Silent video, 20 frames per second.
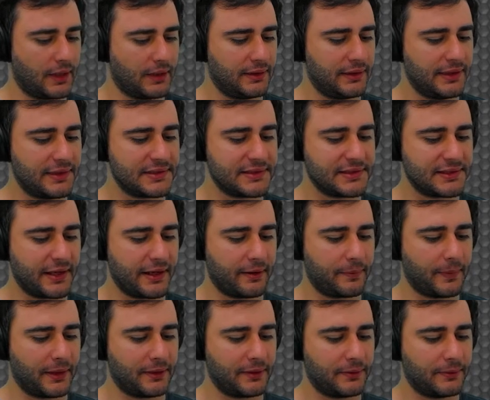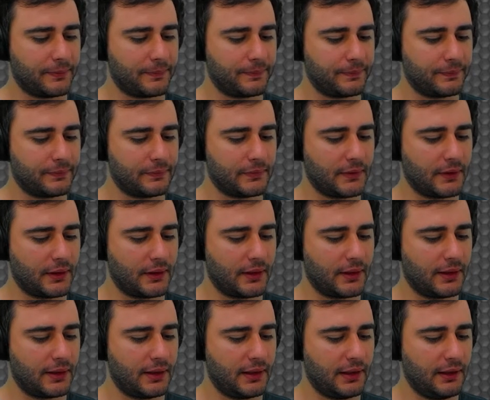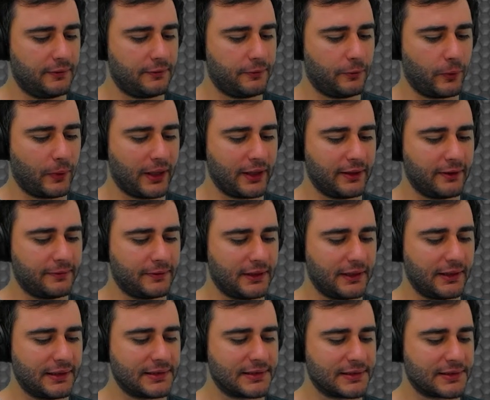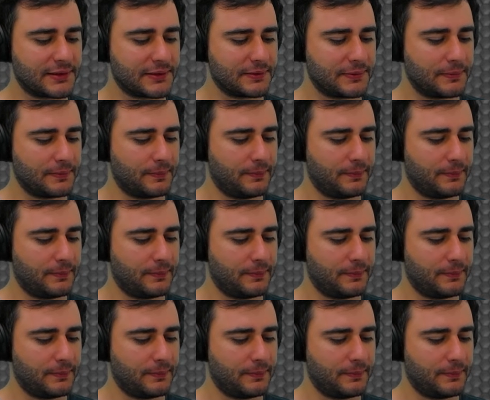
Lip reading: this segment. If one of these